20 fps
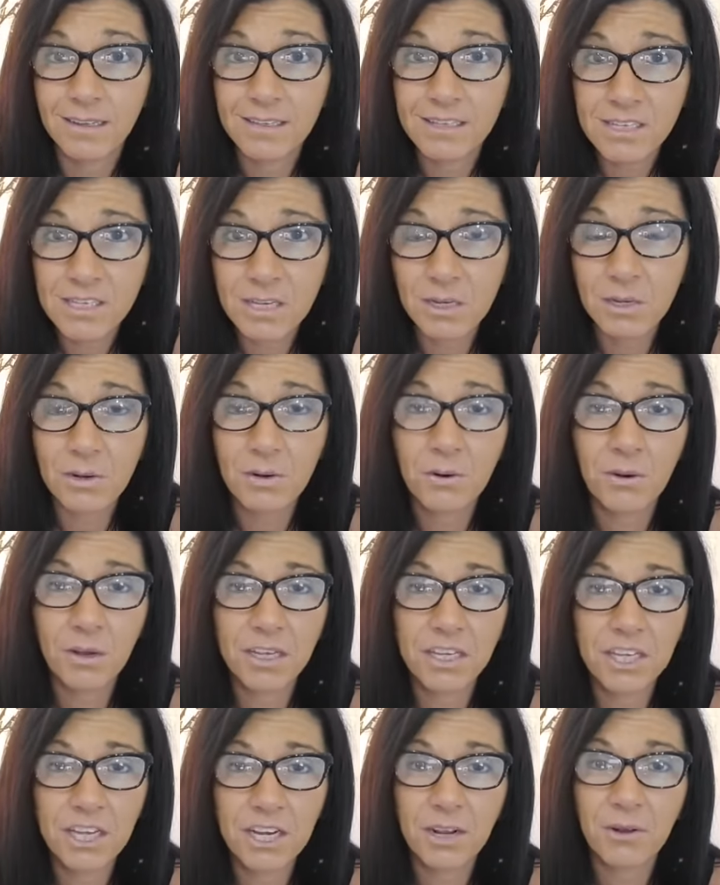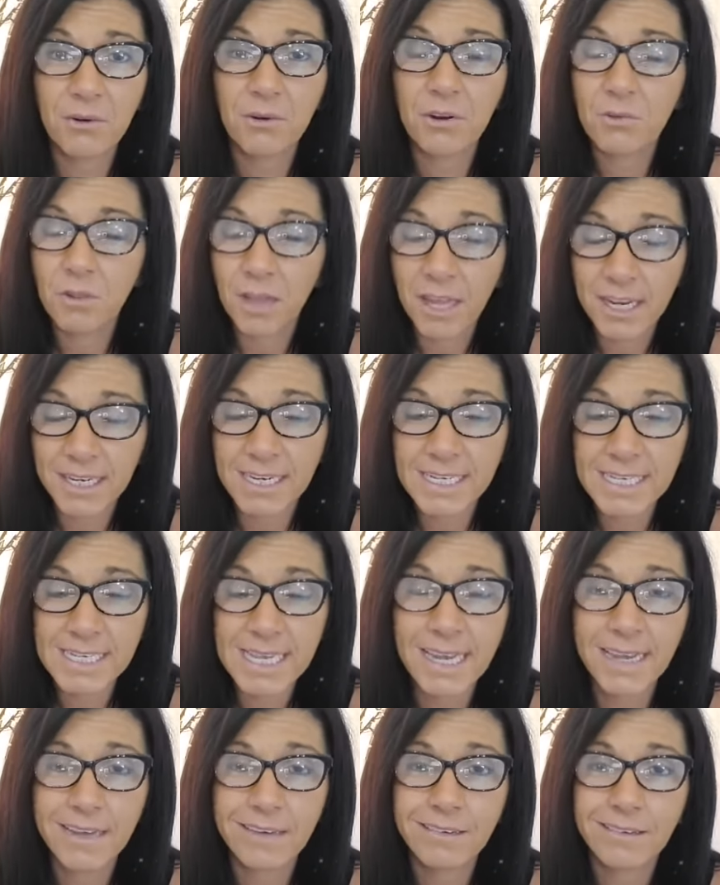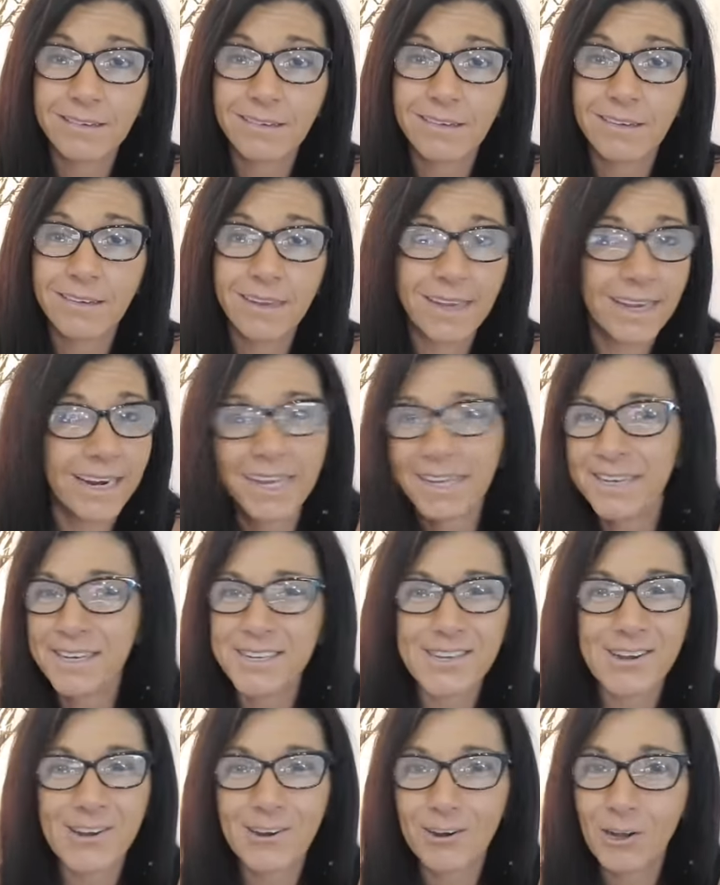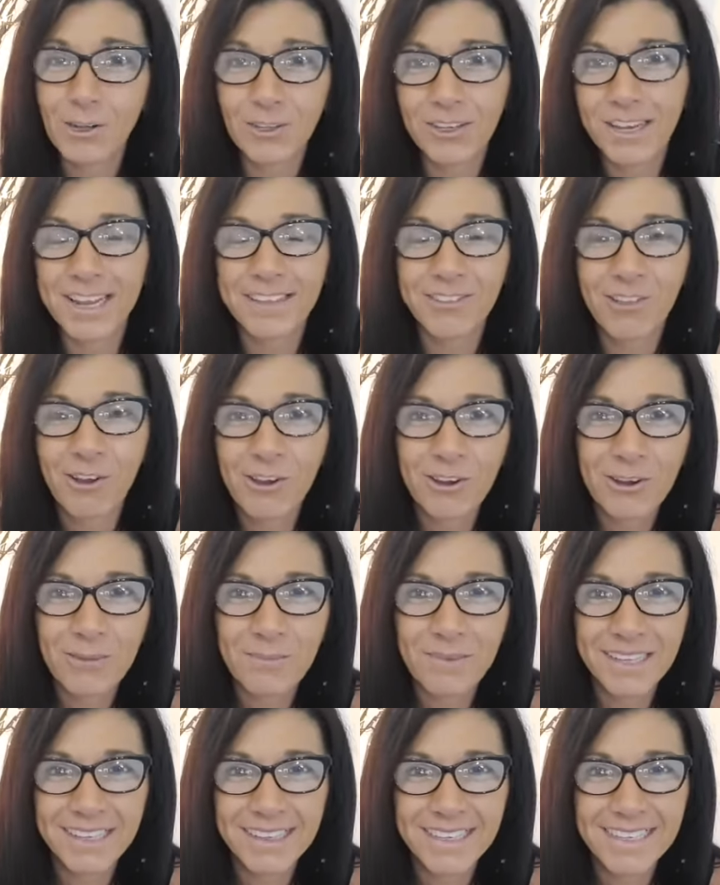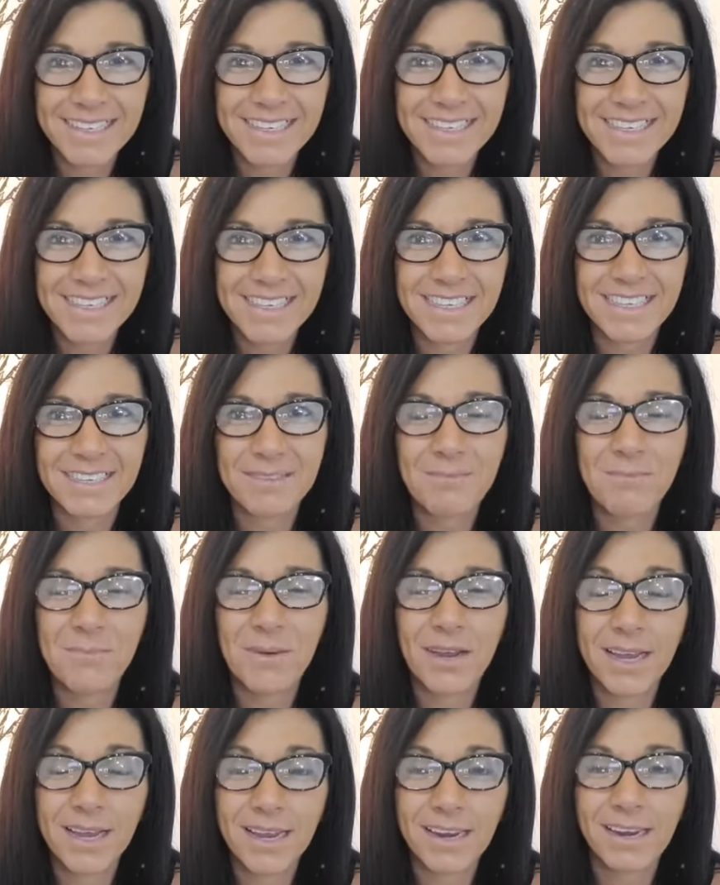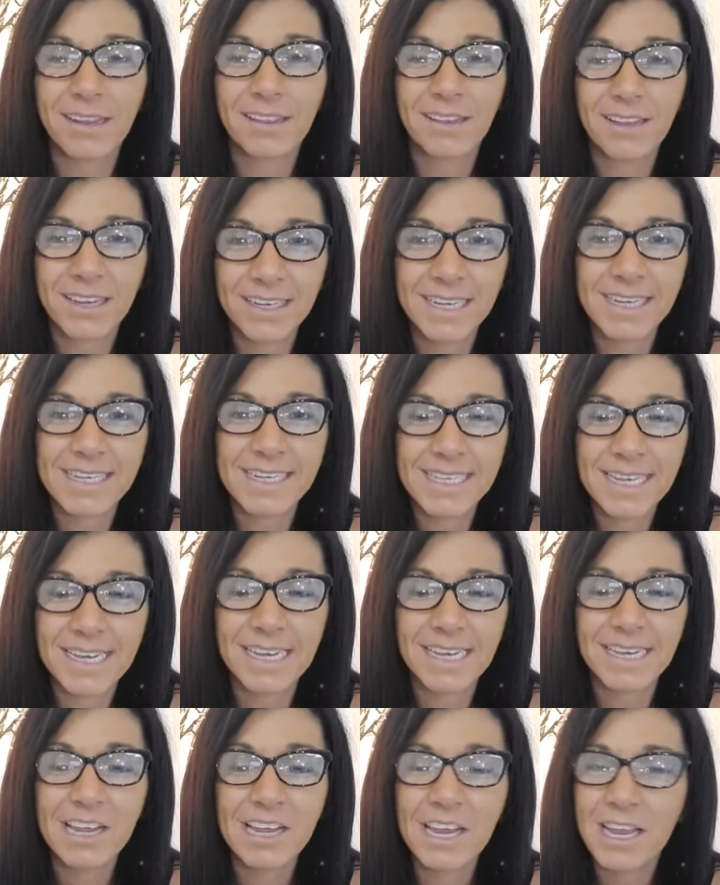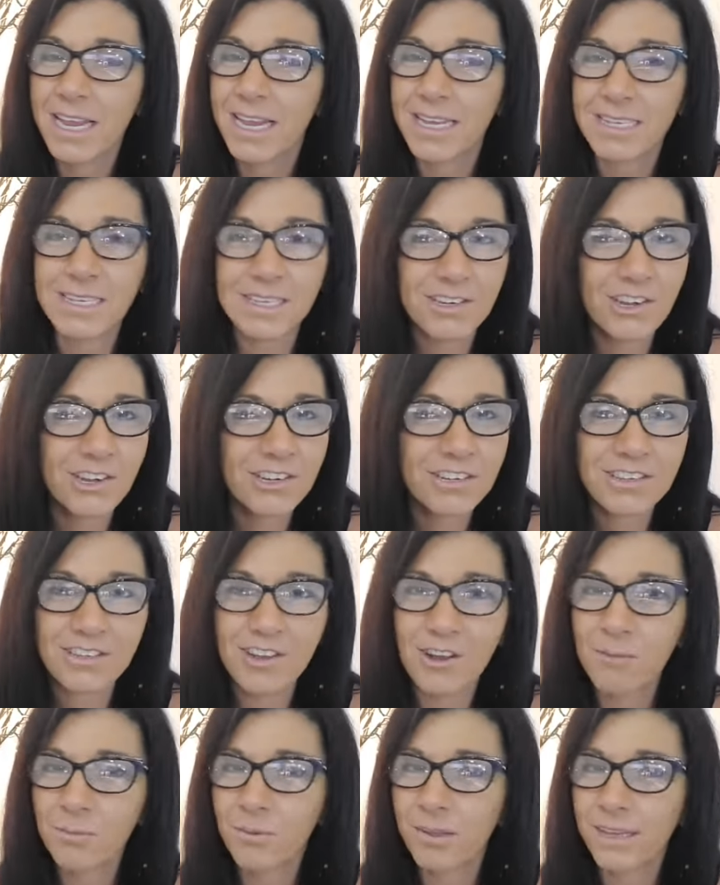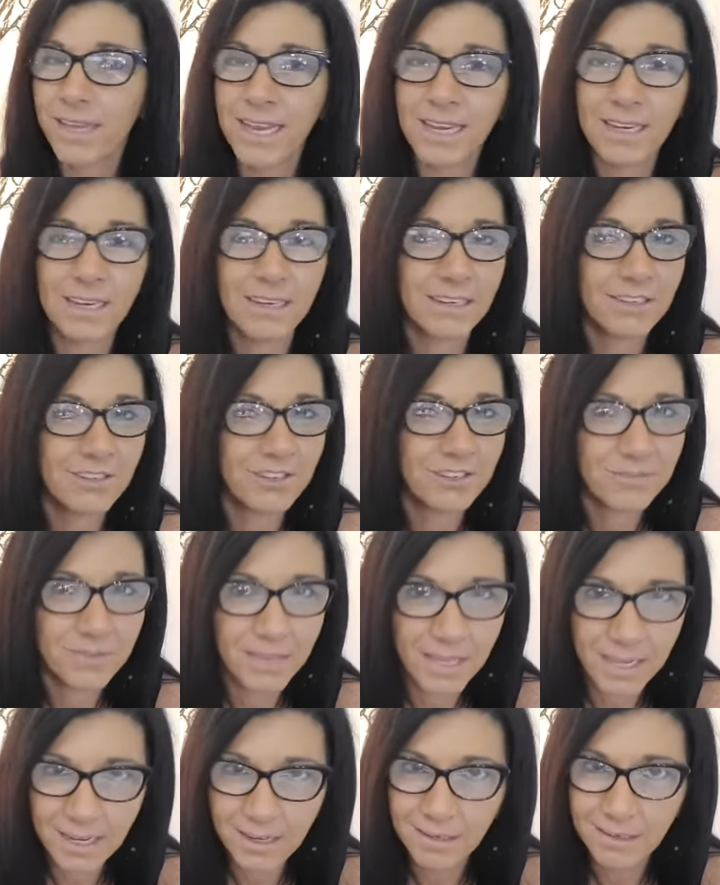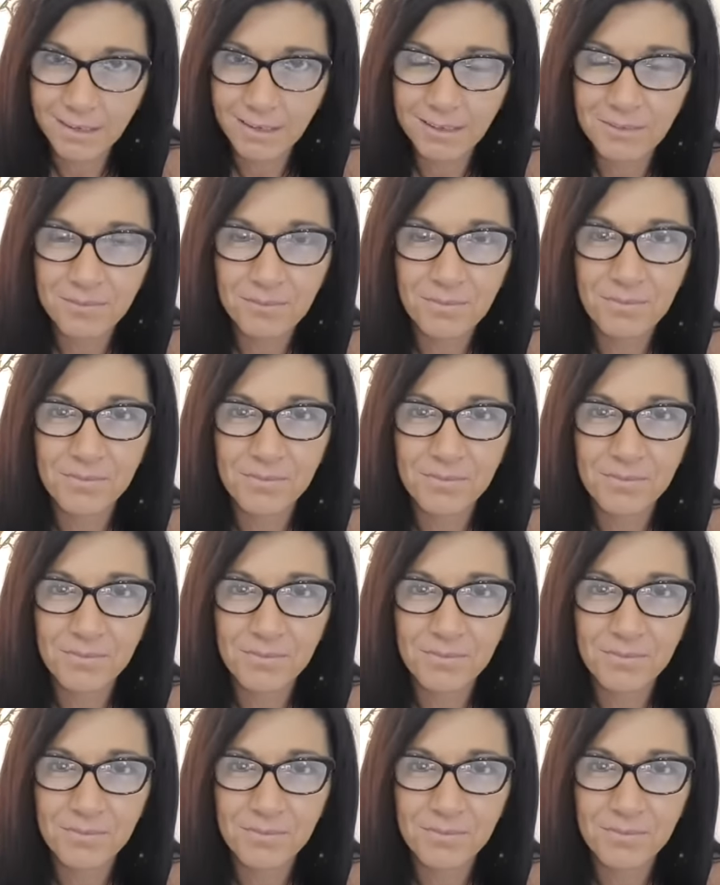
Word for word: So, you know, like I said, and I could talk all day long about this, but like I said, it's not as complicated as you think.